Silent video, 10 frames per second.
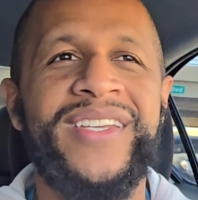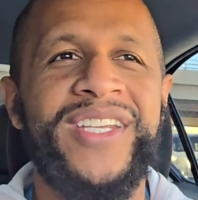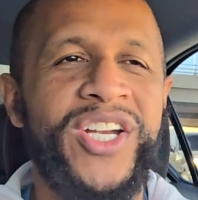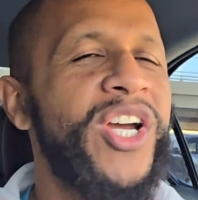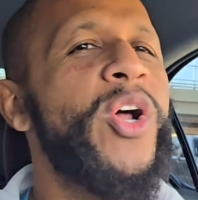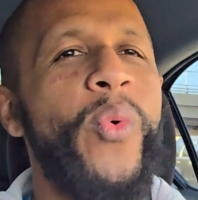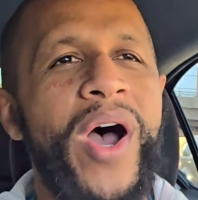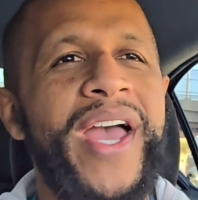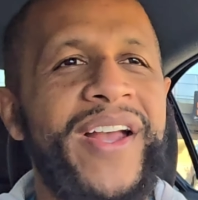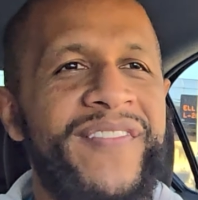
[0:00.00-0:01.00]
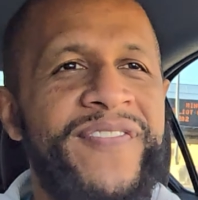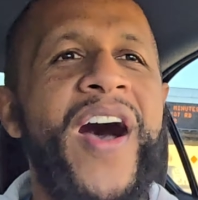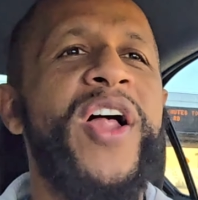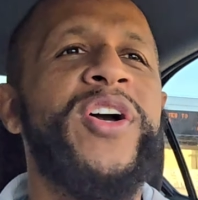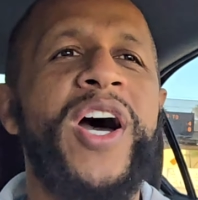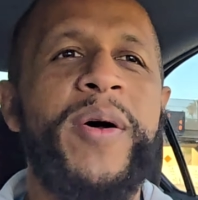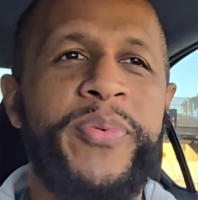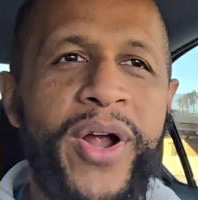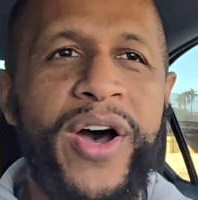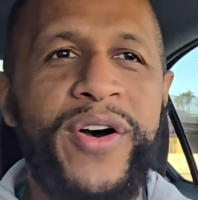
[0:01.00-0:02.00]
you're gonna want Final Cut
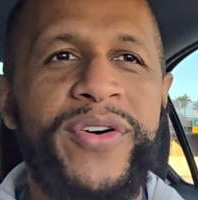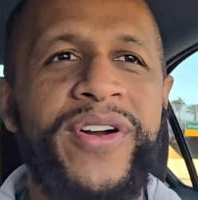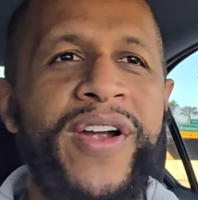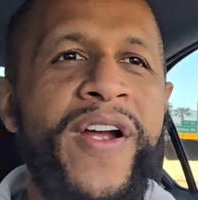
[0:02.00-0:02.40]
Pro